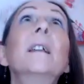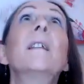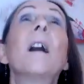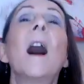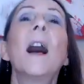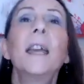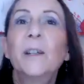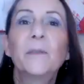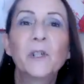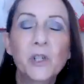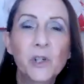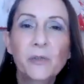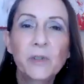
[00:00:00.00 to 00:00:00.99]
height of a
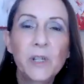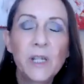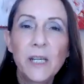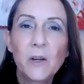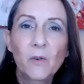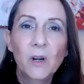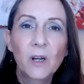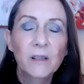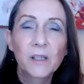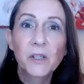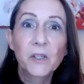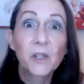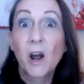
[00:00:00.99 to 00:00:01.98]
tree or the
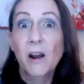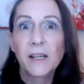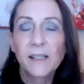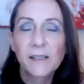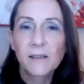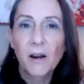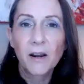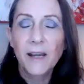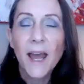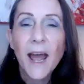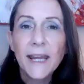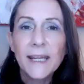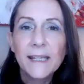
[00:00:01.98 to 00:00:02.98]
starry
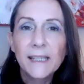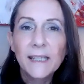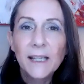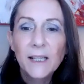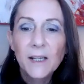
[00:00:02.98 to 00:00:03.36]
night.